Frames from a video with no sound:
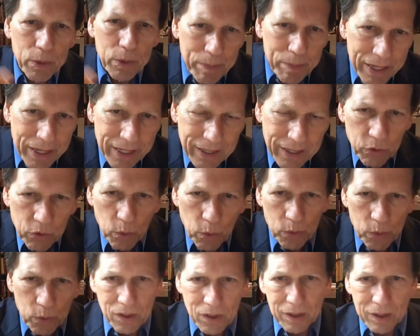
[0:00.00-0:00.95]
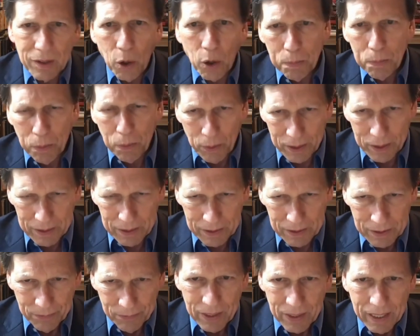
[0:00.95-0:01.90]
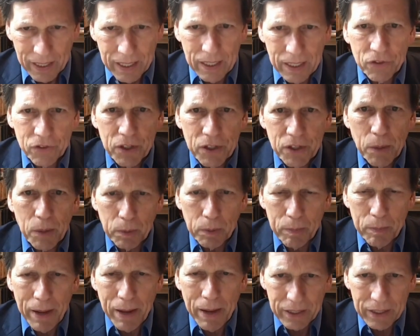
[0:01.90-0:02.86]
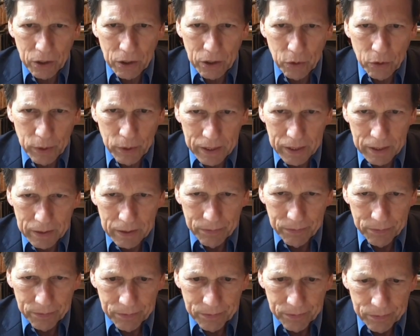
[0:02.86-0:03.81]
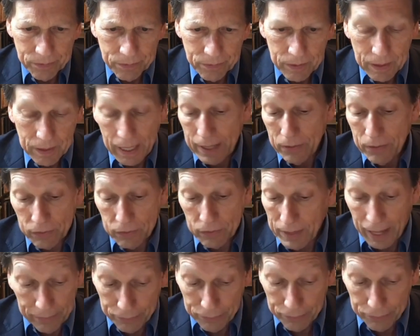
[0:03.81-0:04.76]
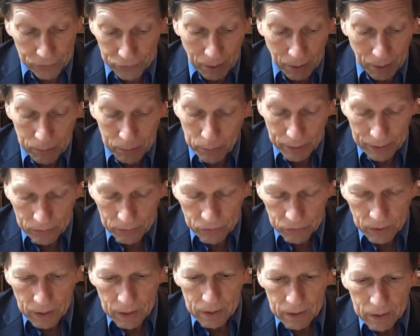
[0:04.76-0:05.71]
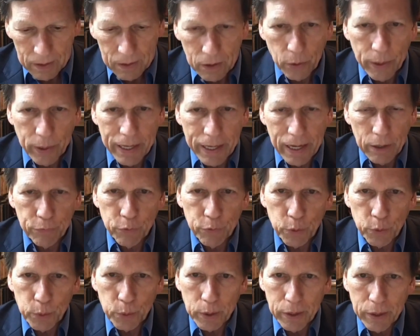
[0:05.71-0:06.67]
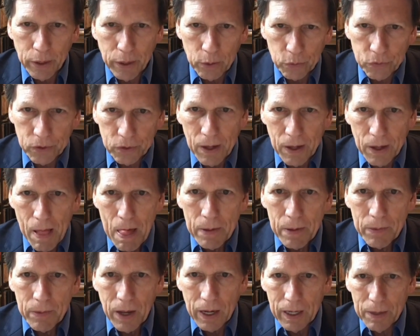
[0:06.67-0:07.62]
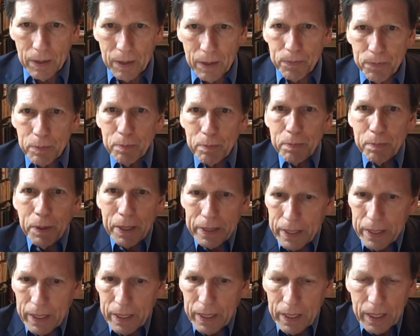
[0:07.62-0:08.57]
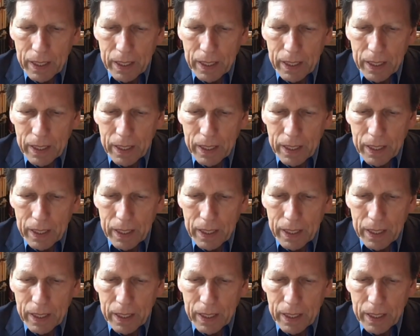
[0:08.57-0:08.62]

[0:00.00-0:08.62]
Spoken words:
admitted this was a low point in his diplomatic career and his life in some ways, although he had a few of those. But